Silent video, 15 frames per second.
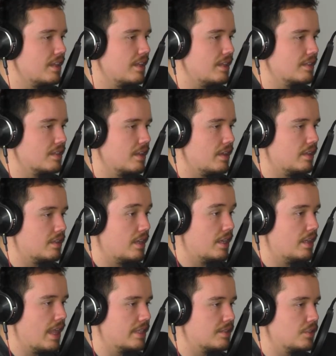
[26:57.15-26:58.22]
that he's like
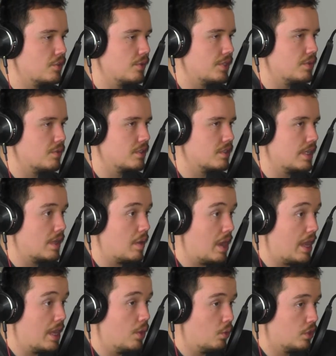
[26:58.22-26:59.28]
in that situation where it's like,
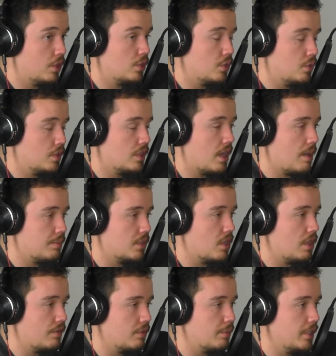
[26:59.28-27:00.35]
in order to stop
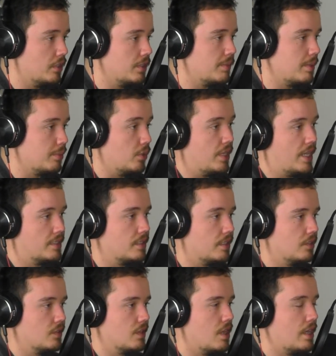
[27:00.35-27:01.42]
Zod from killing people, he has to
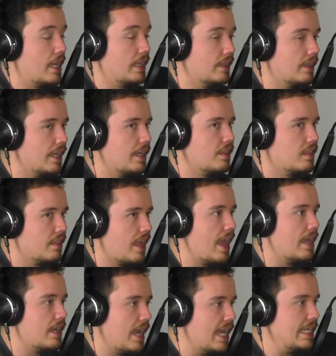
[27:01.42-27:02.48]
kill Zod. I like
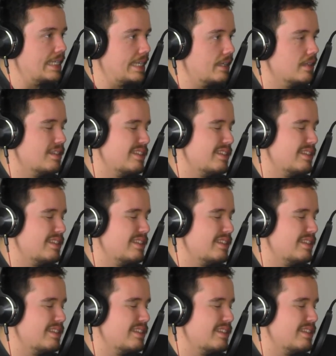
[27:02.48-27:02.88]
that idea.